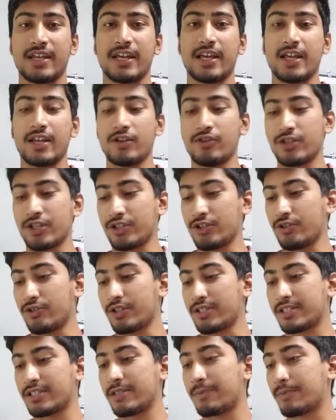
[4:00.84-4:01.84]
and you can do
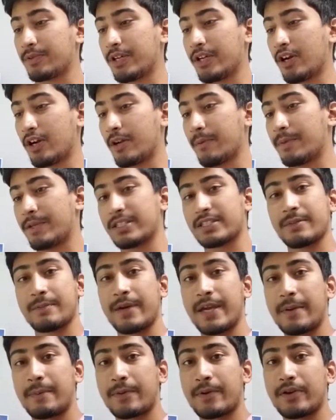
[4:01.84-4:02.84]
it simply on a piece of
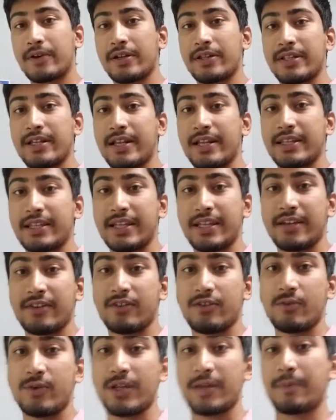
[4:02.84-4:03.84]
paper, and then at the end of
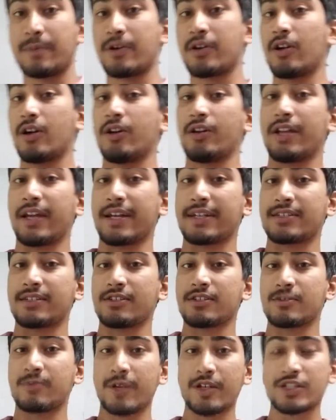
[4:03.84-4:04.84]
the week, put it all in an Excel
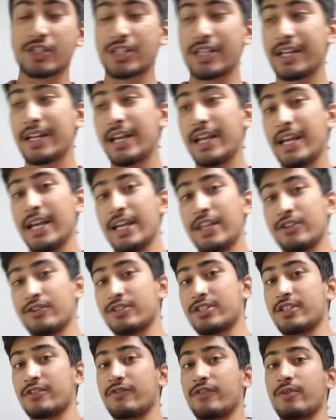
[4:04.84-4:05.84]
spreadsheet. There's
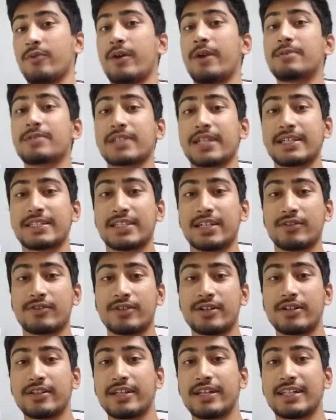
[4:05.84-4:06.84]
different websites out
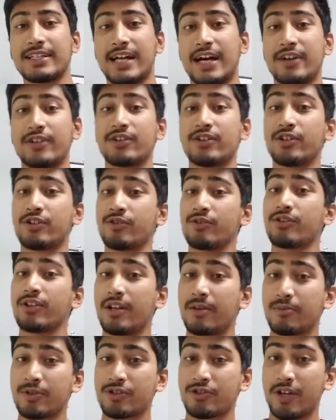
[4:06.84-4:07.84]
there that allow you to do the
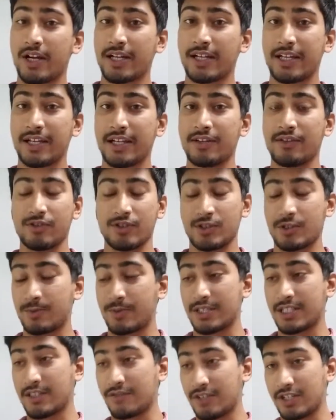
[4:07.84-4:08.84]
number tracking,
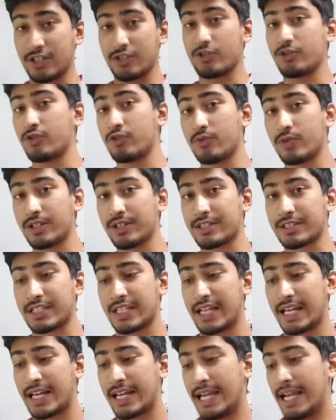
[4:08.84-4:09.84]
specifically to real
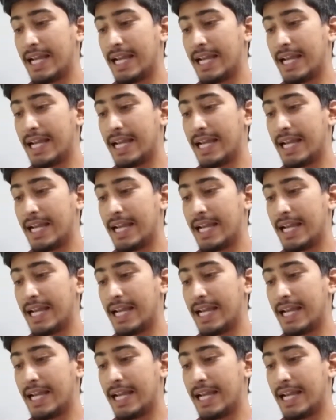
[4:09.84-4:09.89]
estate.